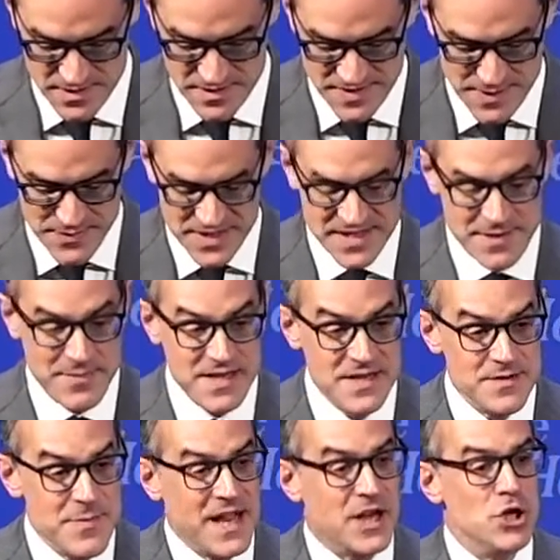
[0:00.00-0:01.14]
That means they need to
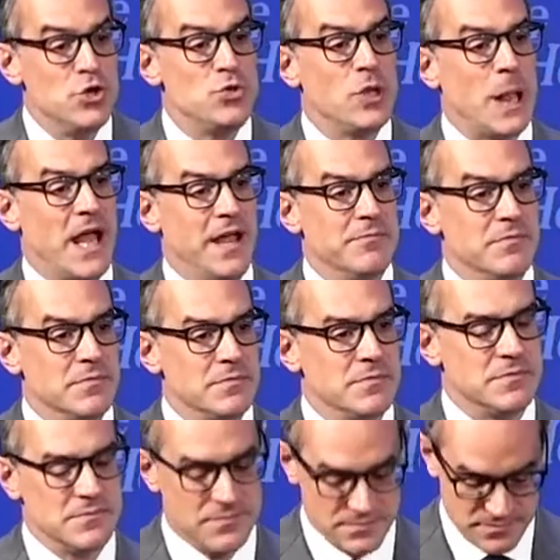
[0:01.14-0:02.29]
make a new claim
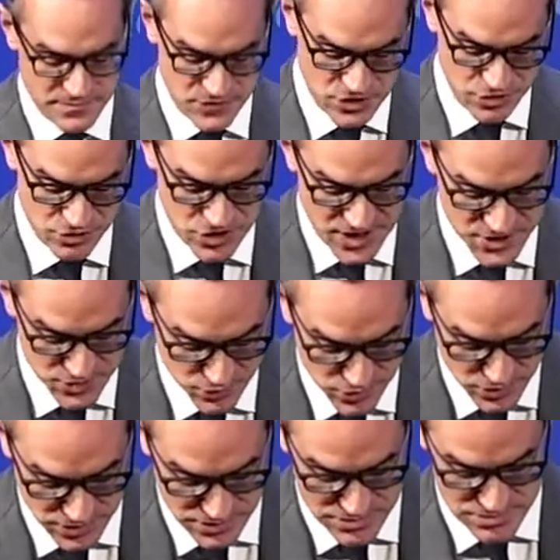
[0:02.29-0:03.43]
to just
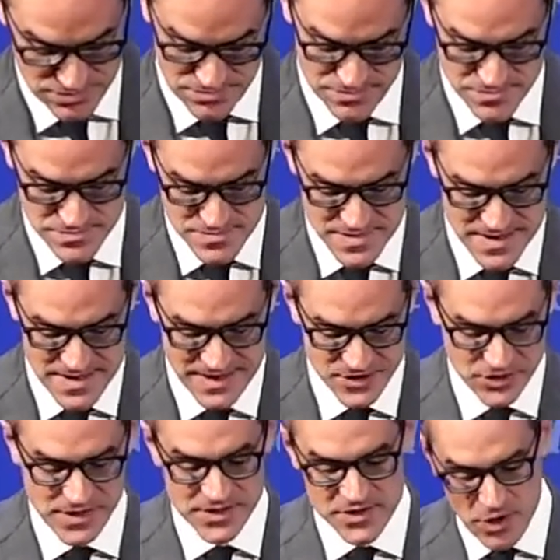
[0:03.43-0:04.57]
rule.
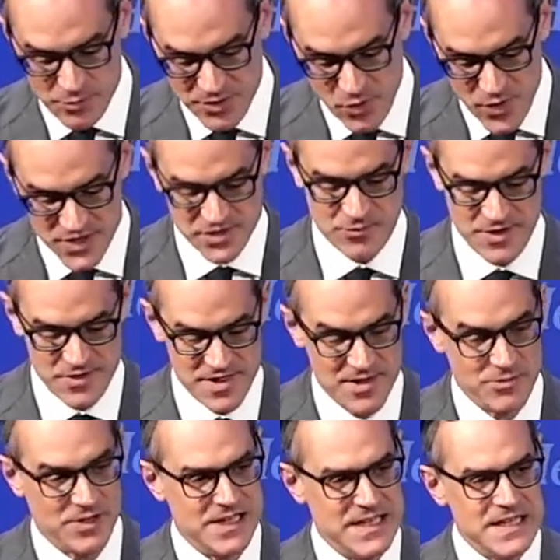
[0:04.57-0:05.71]
Actually, it's an open question whether they
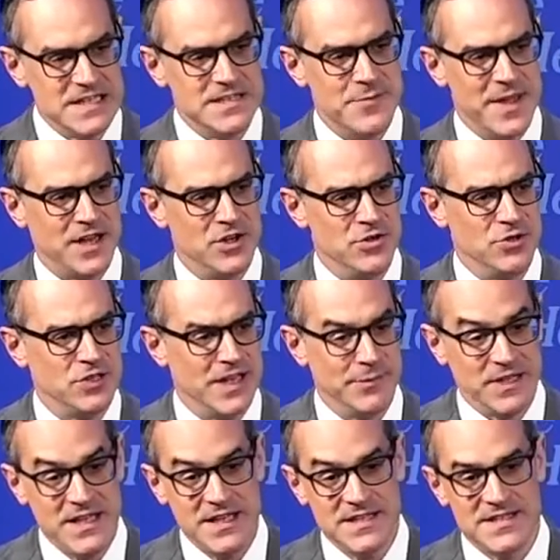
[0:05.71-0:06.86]
really needed to make a new claim.
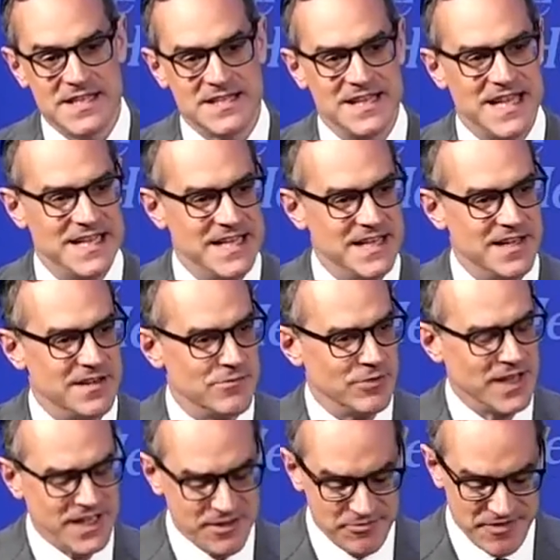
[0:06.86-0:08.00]
Lincoln says that they didn't.
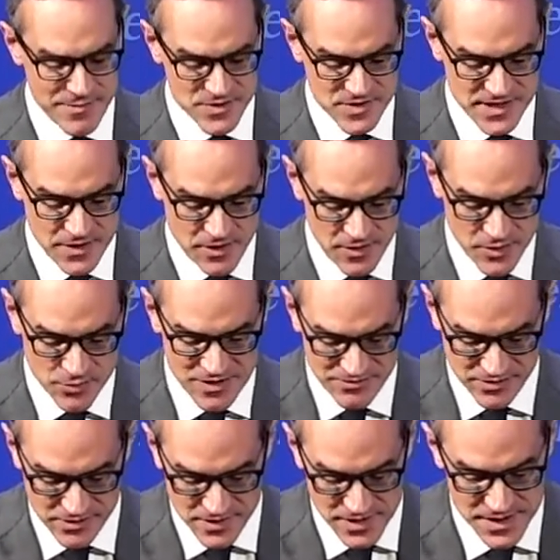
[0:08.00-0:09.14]
Lincoln famously called
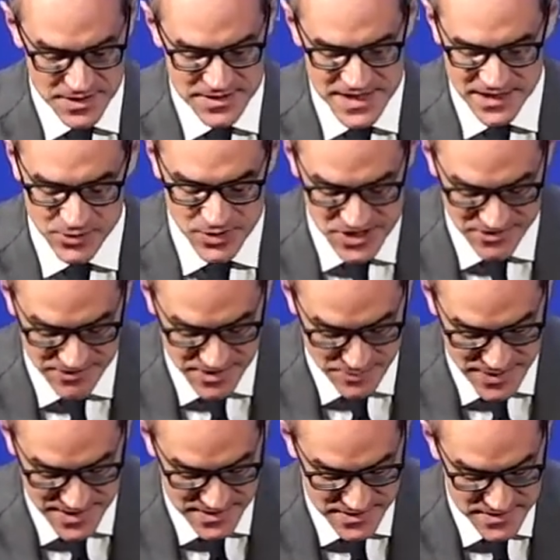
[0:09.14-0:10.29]
the Declaration of
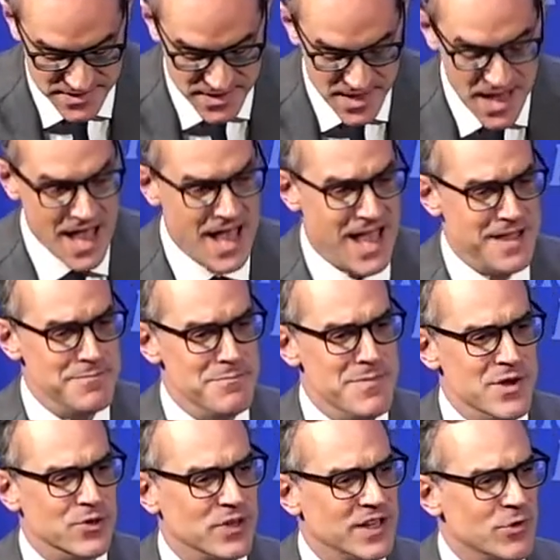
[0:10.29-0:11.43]
Independence a
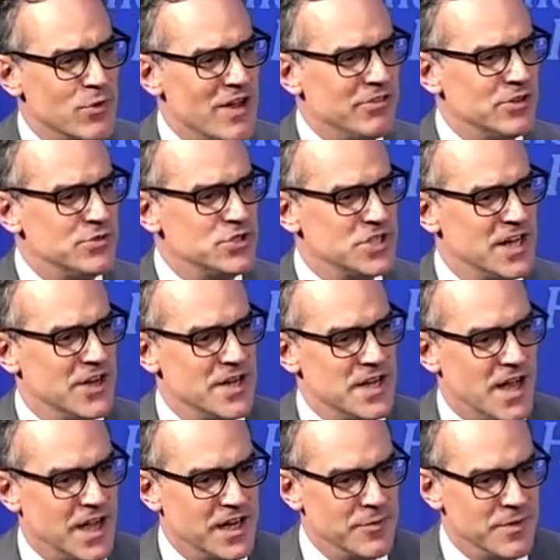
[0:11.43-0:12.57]
merely revolutionary
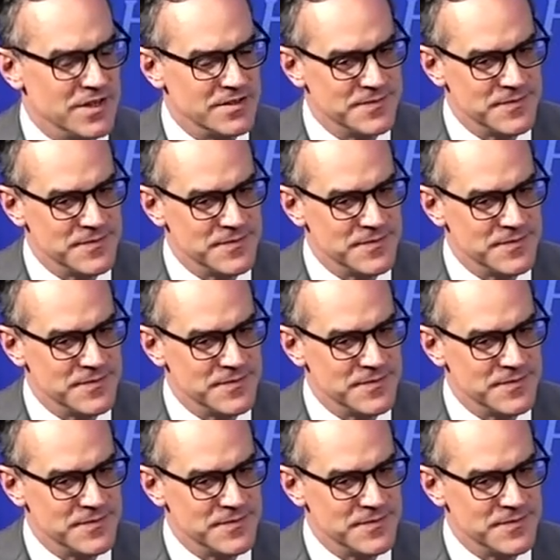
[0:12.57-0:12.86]
document,